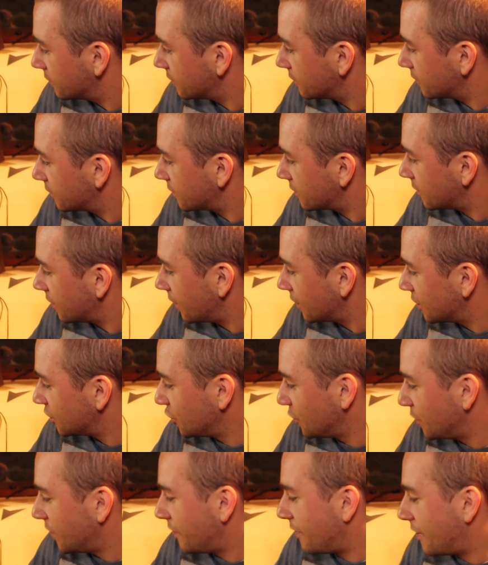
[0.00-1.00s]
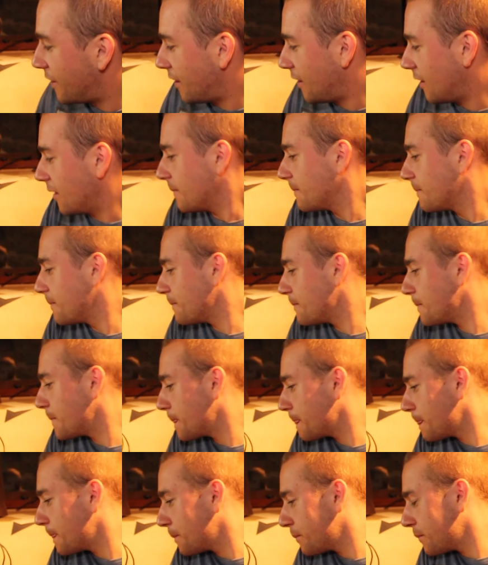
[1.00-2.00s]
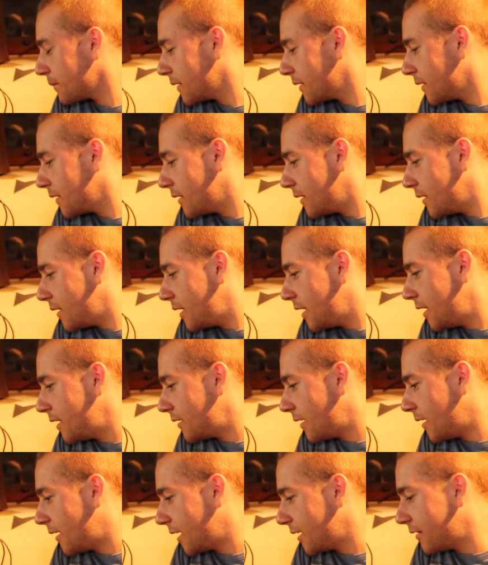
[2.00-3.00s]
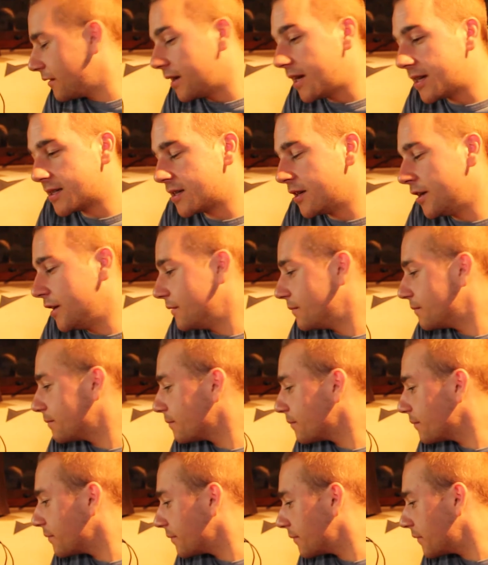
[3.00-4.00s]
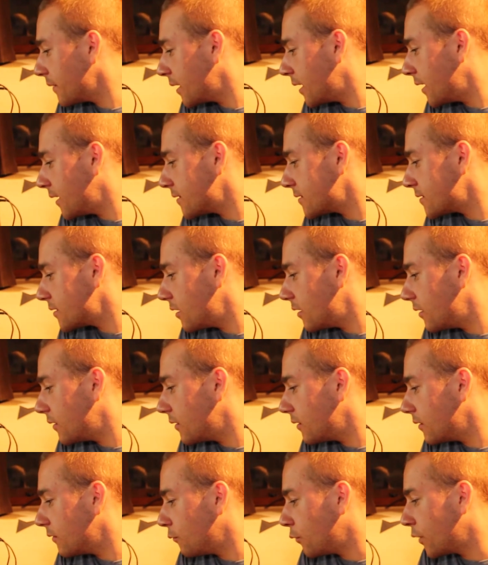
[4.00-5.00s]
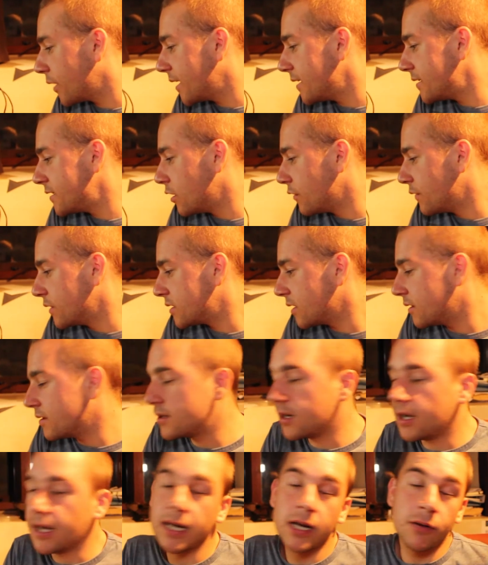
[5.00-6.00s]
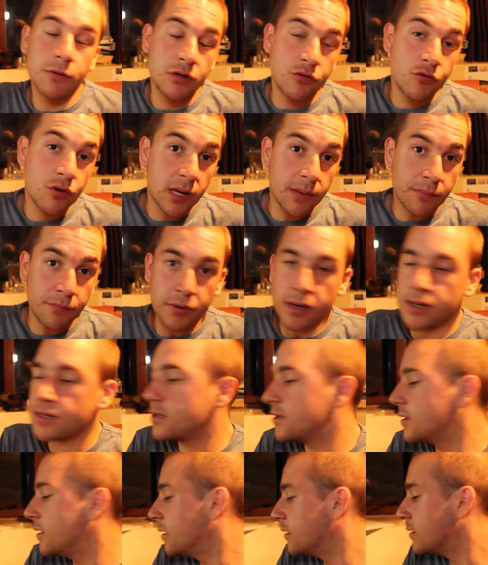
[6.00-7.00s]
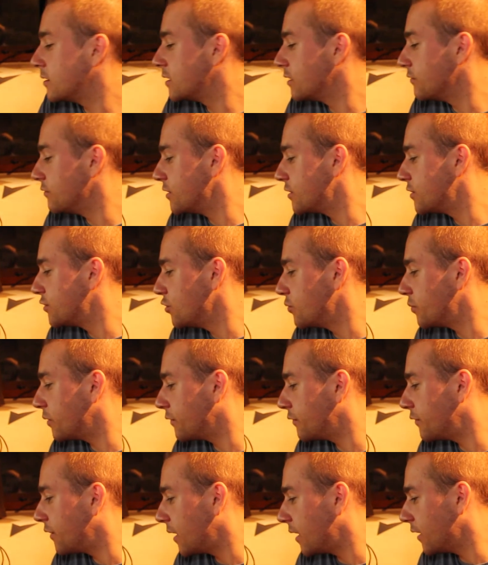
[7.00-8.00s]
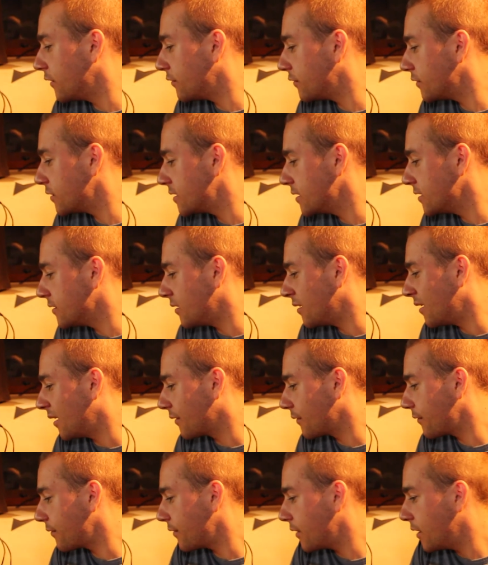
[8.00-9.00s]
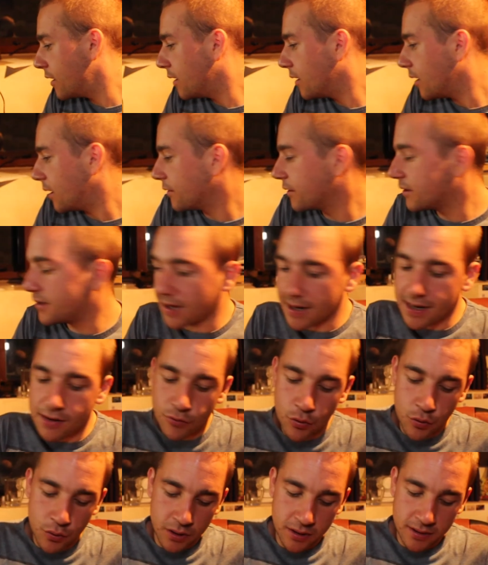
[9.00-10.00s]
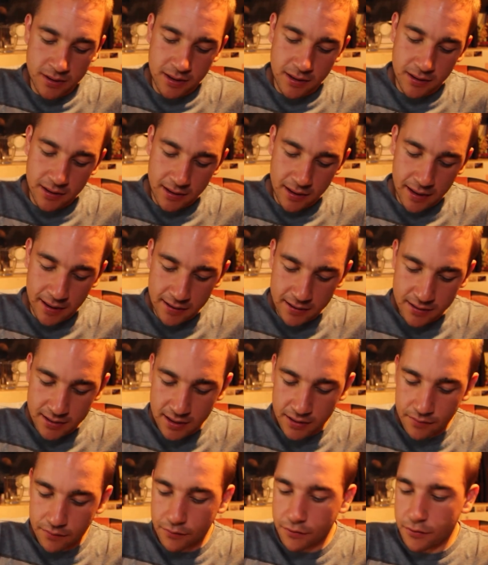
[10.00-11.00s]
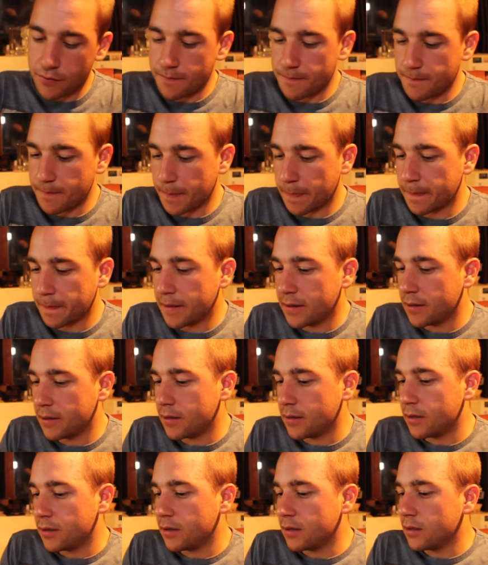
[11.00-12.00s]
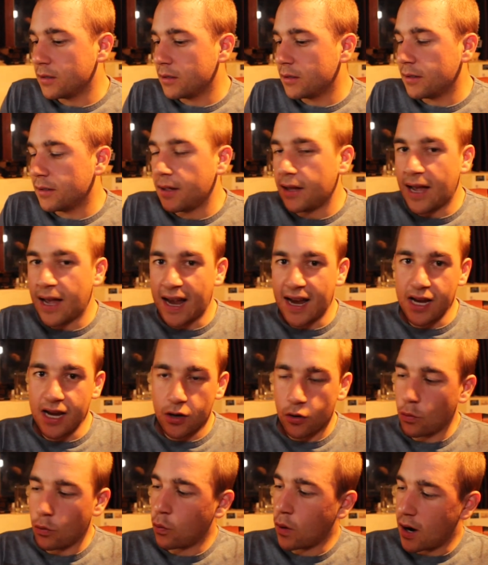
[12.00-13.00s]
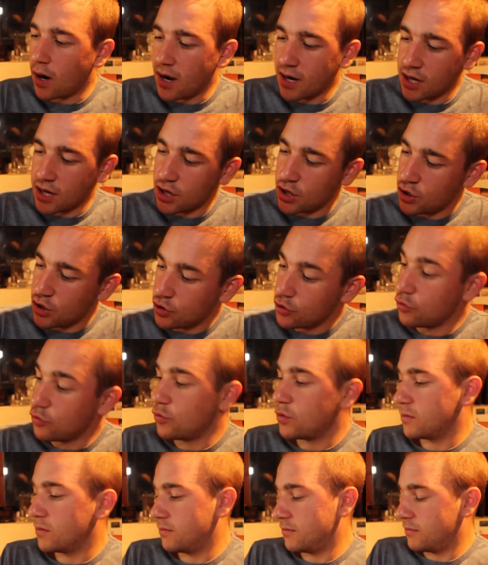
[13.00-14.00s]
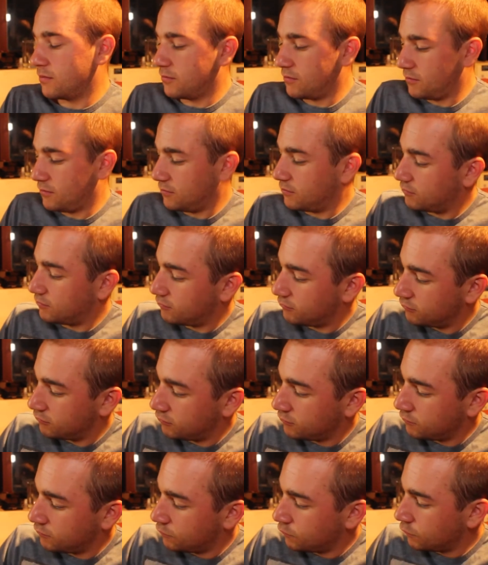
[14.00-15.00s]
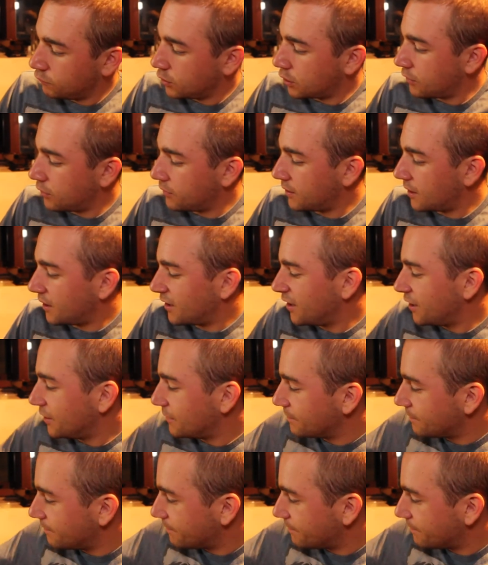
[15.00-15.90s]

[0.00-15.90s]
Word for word: Slide you in there. Heat 9, the last heat, has 180 Overturn Tiger, which really impressed in Series 2.5, seeded 9th, and the Day Ruiner, seeded 18th. AYU will go in that heat.